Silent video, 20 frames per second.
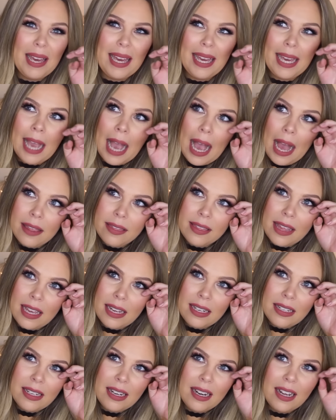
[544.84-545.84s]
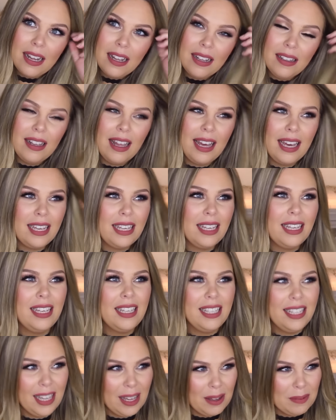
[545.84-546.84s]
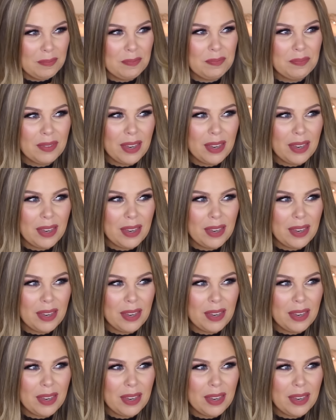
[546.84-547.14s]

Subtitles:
be. And then, like, yeah,